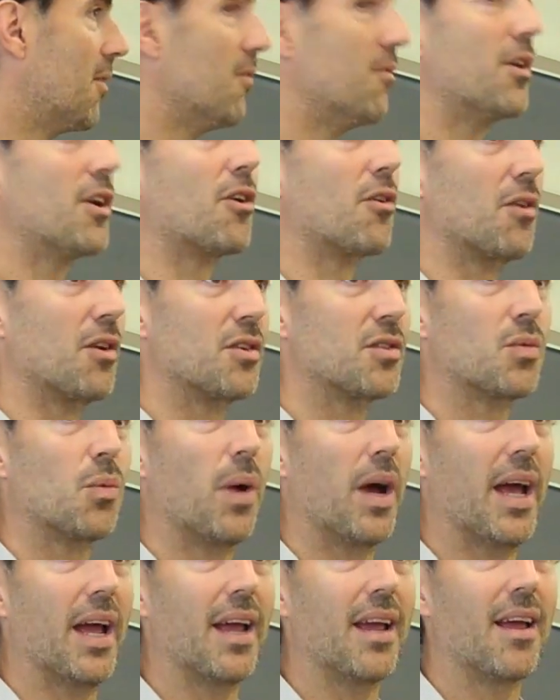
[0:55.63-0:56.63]
vigorous
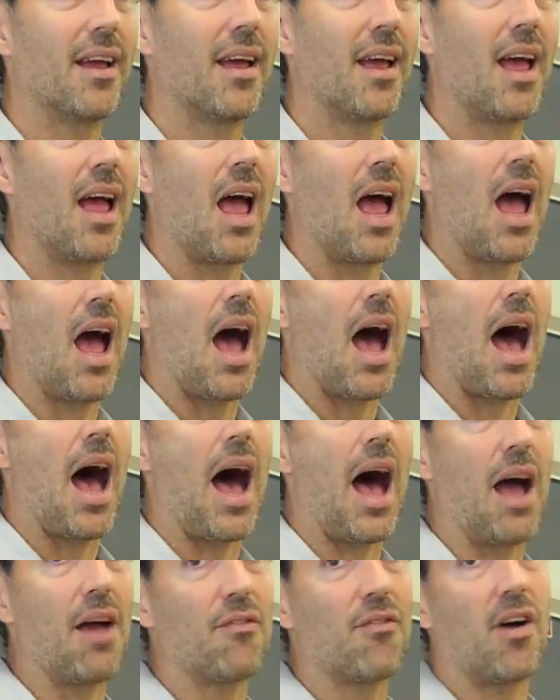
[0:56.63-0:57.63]
way.
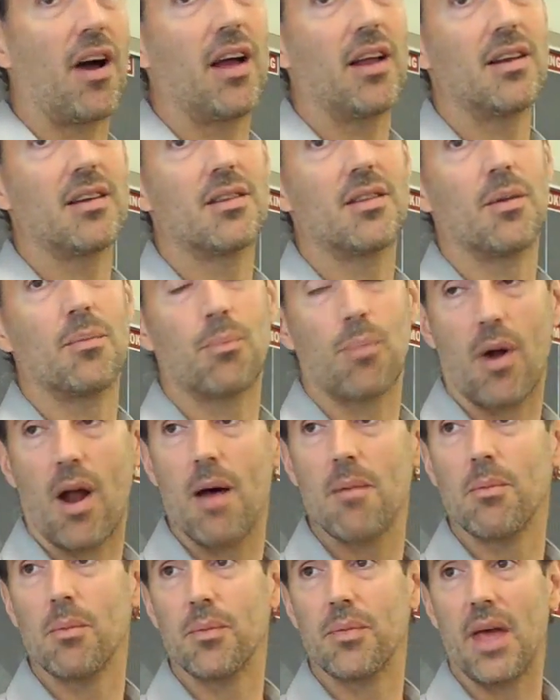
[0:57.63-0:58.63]
I find the
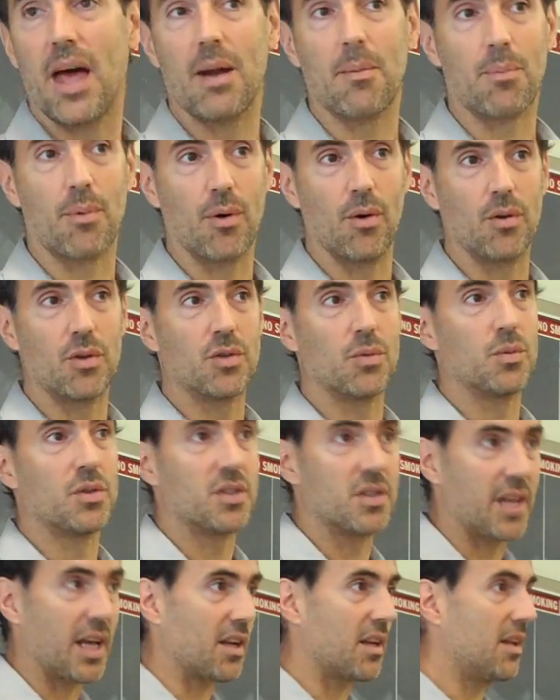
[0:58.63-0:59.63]
problem with that approach,
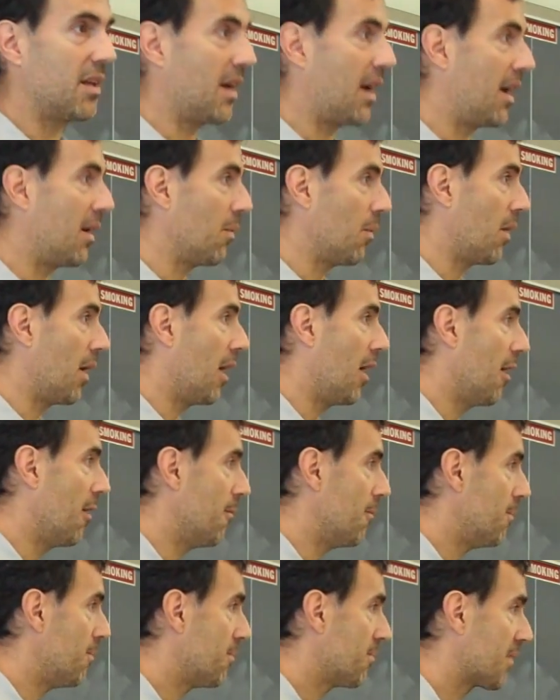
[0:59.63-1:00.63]
which is
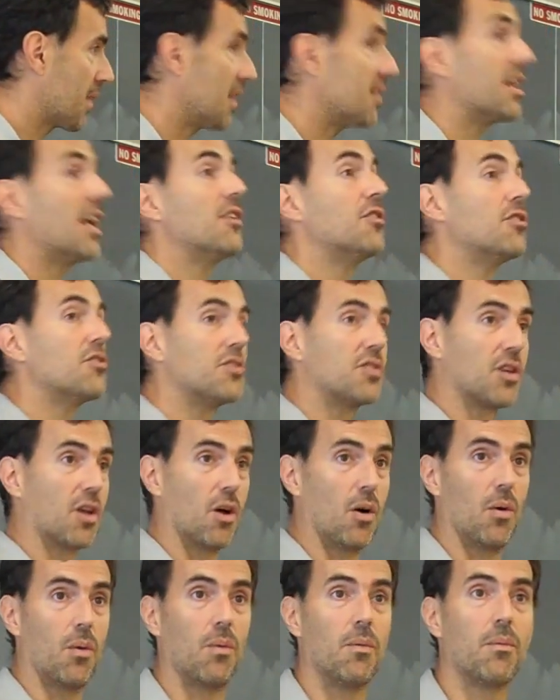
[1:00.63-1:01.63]
10 years
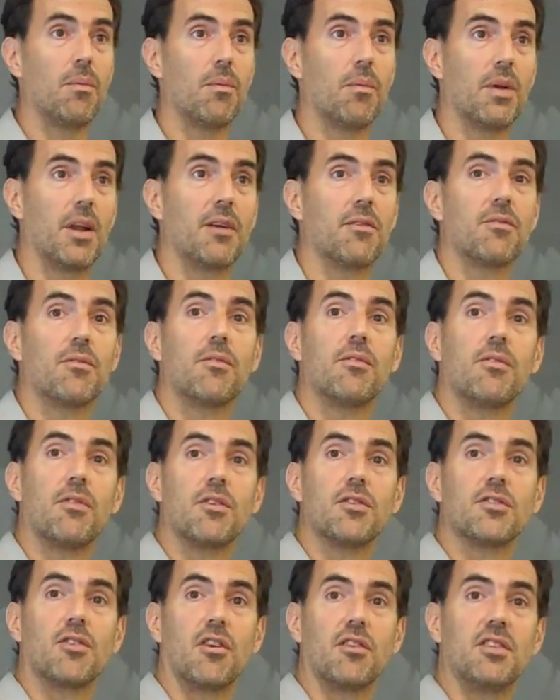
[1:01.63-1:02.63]
ago when I
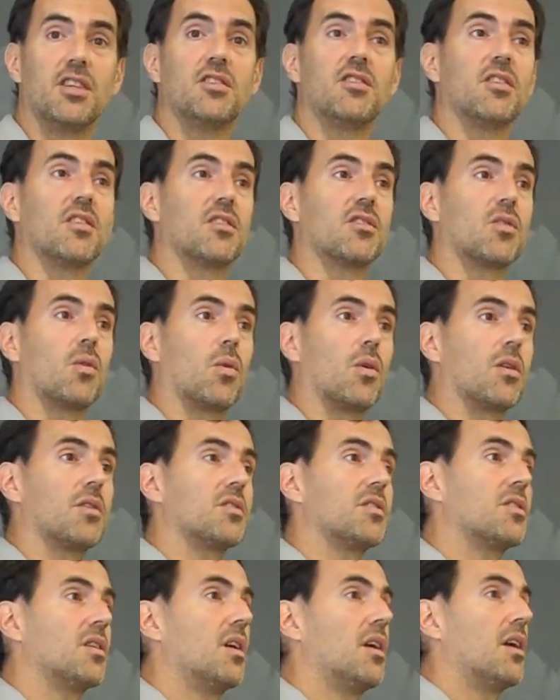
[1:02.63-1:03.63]
first started teaching this
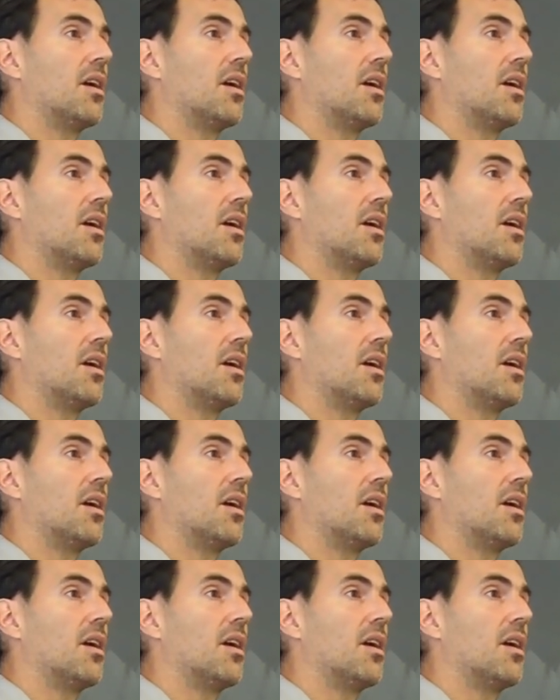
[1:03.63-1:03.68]
course